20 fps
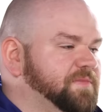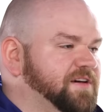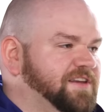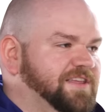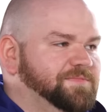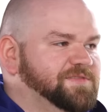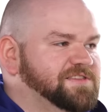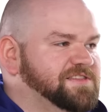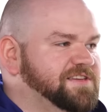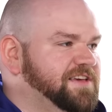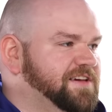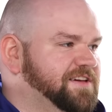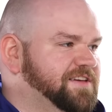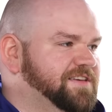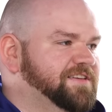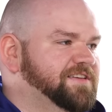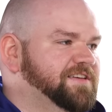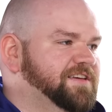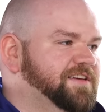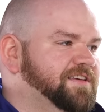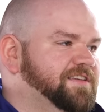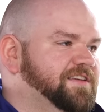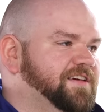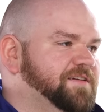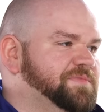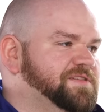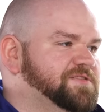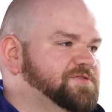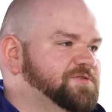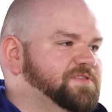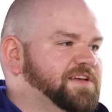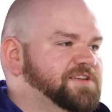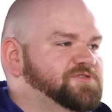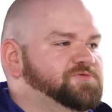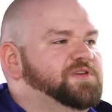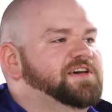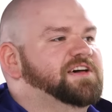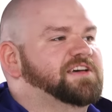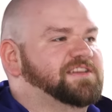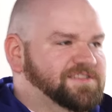My name is Nick, and I've been told I do
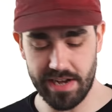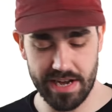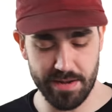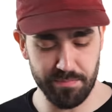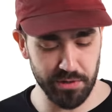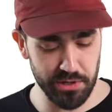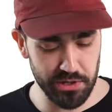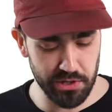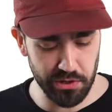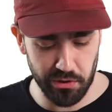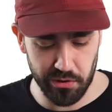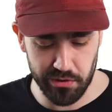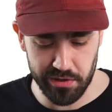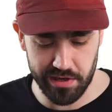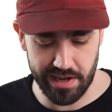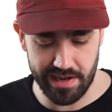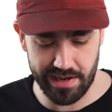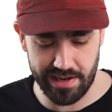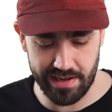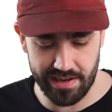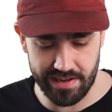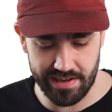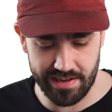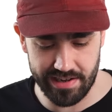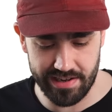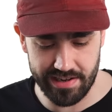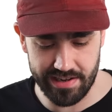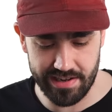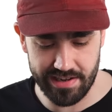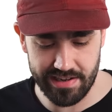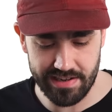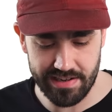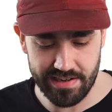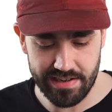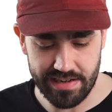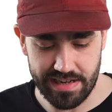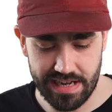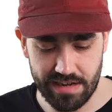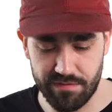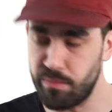not. I've been told I uh,
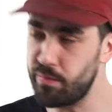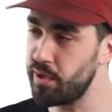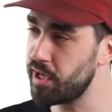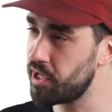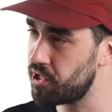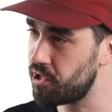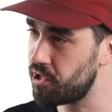have a big